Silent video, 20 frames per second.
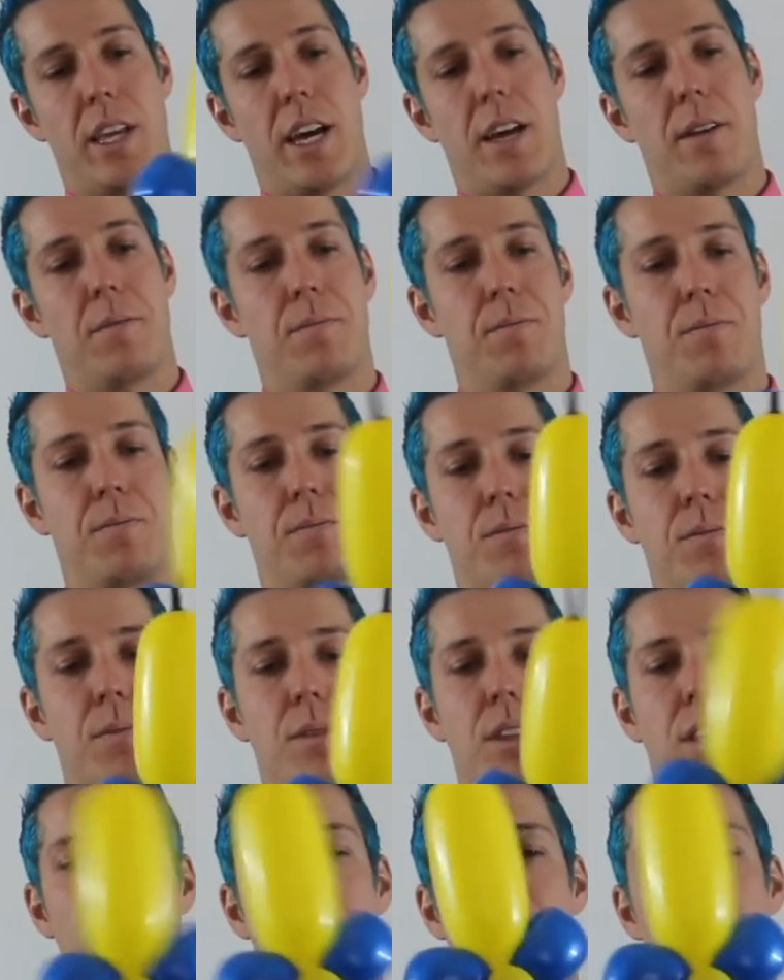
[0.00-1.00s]
that.
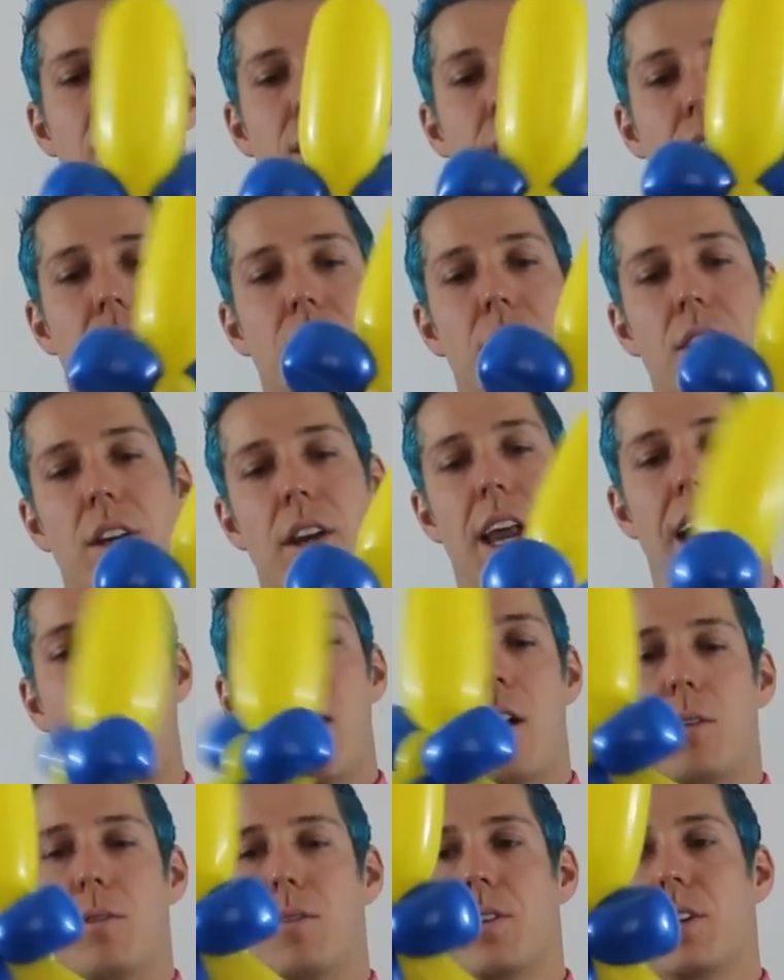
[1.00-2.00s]

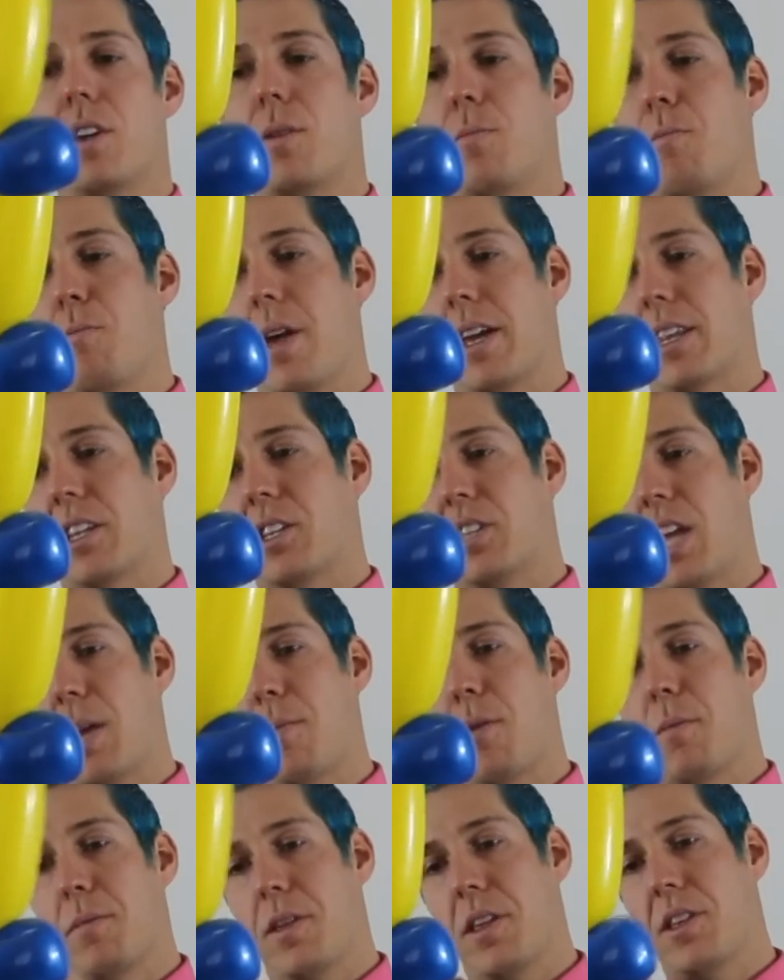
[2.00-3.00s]
Now, make the same
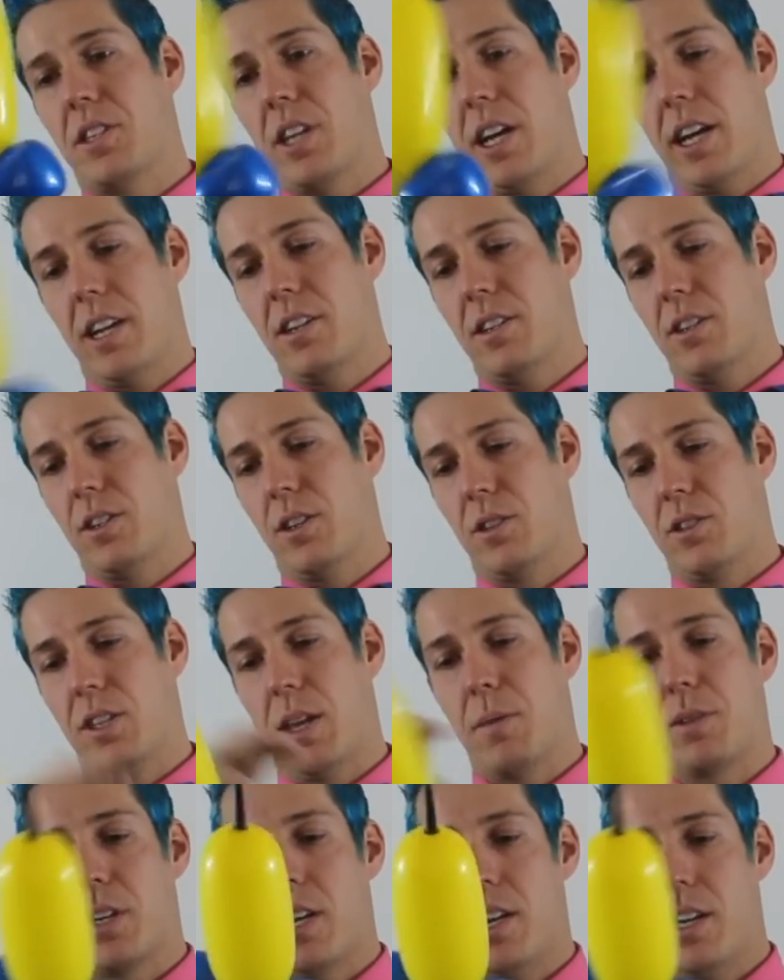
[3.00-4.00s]
arm on the other side, so the
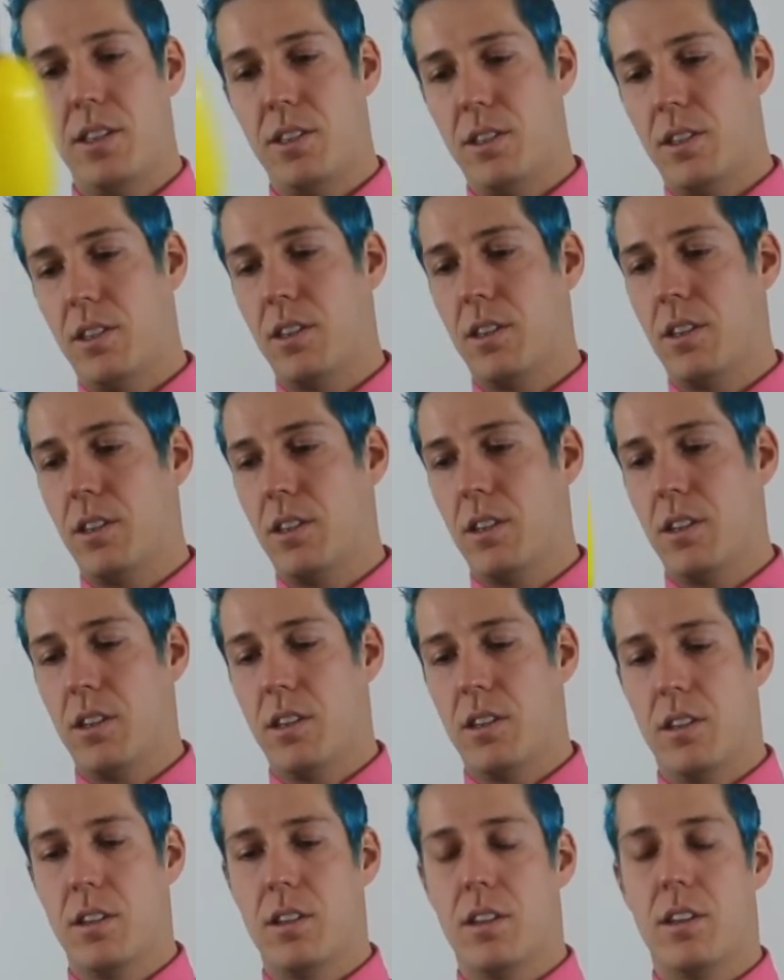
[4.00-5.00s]
same size.
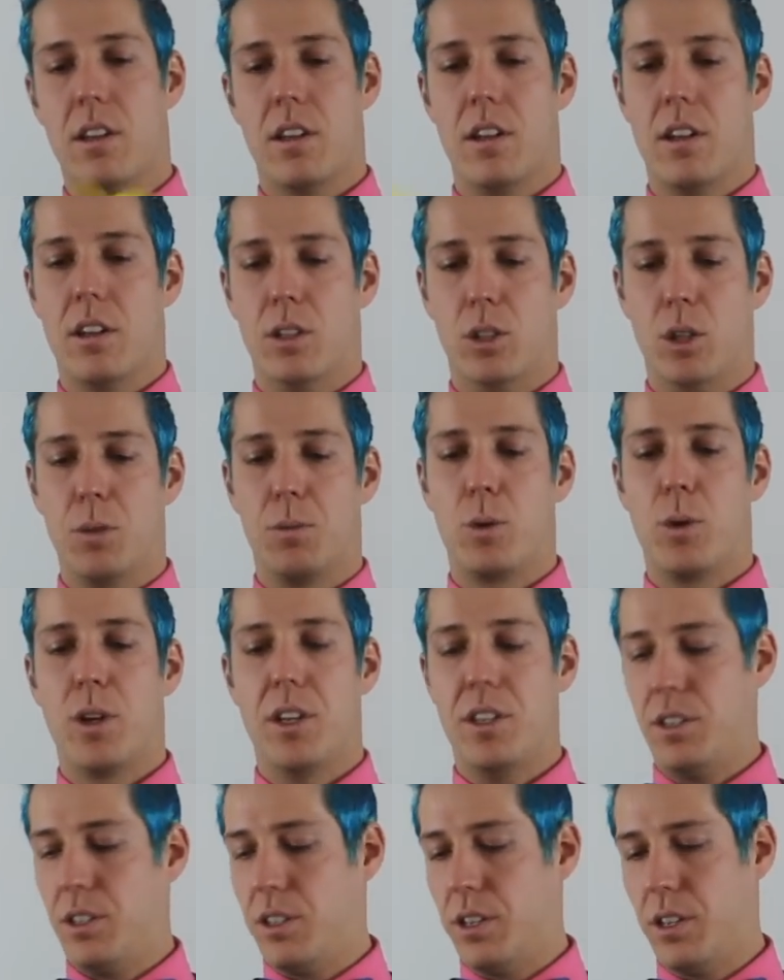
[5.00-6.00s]
Flip
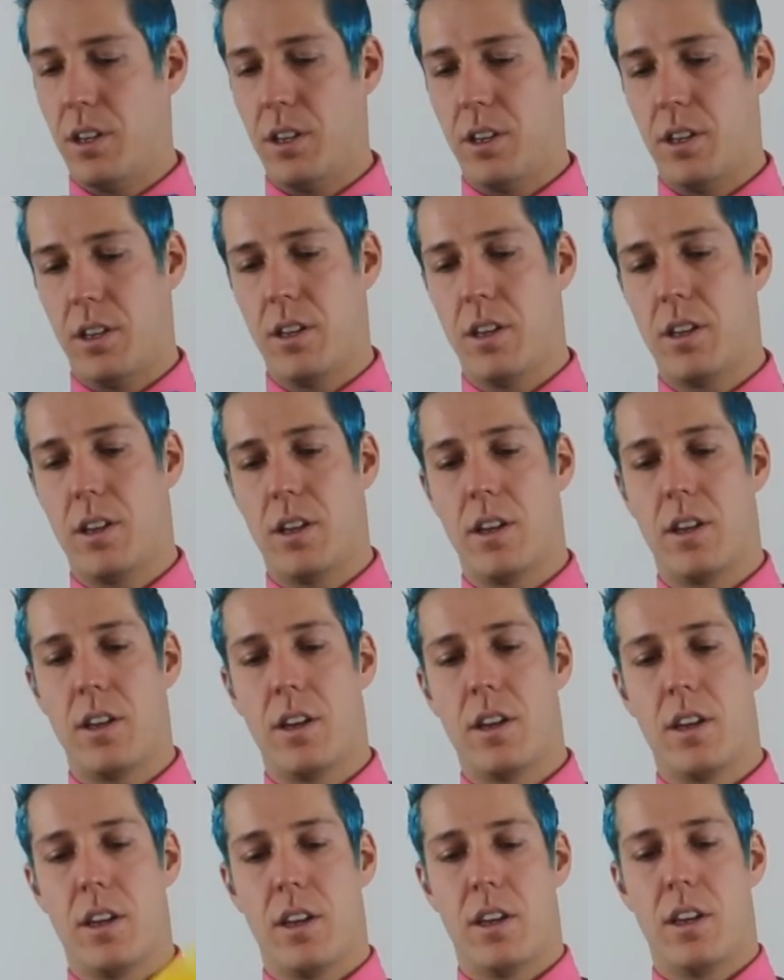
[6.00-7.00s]
twist,
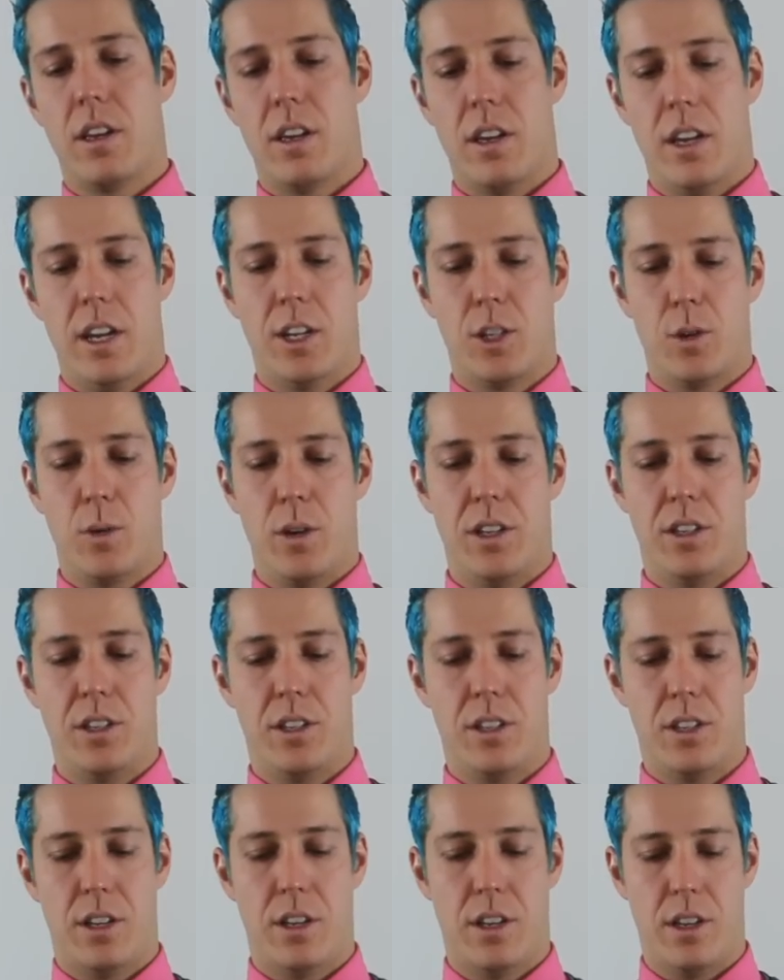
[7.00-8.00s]
ear
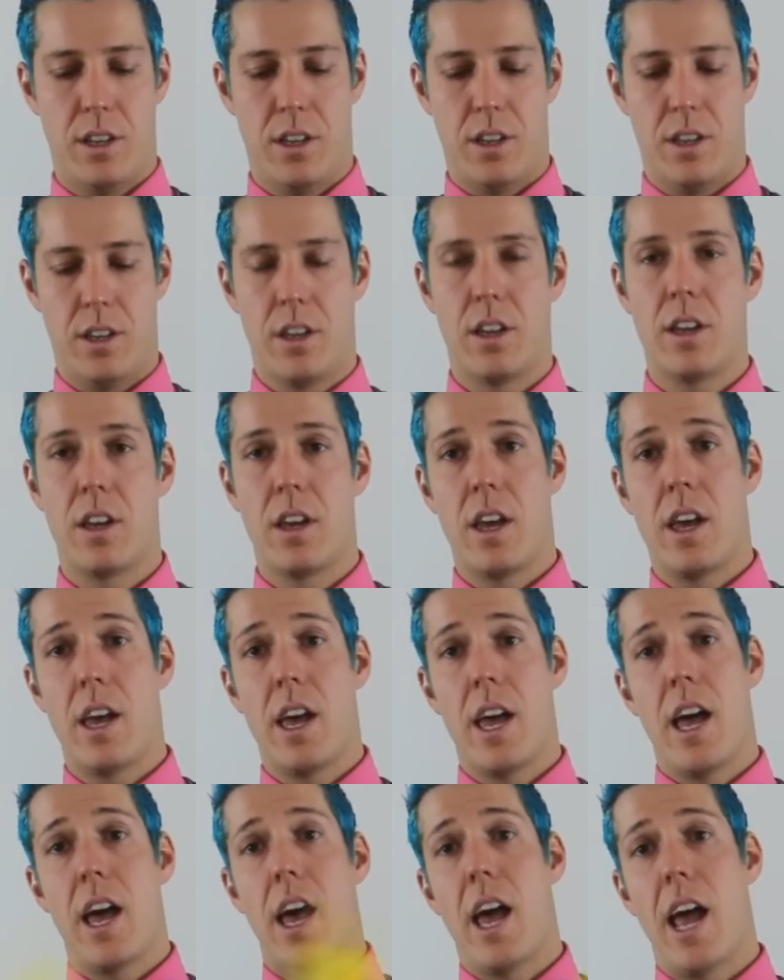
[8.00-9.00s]
twist,
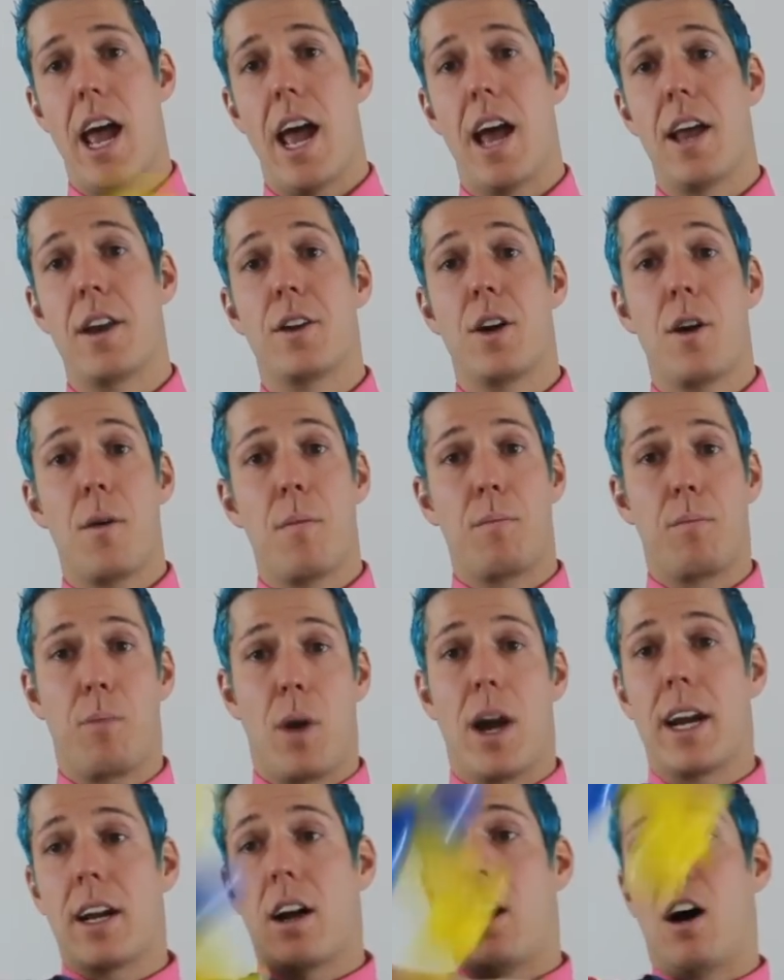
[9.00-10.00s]
and
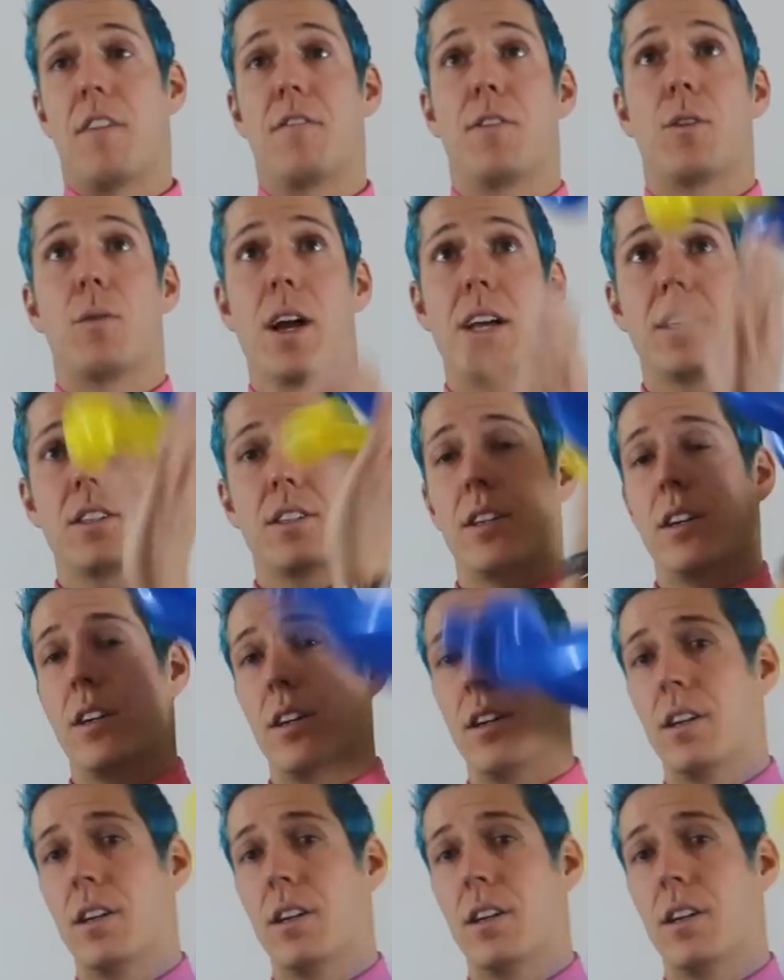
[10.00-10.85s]
break off the rest.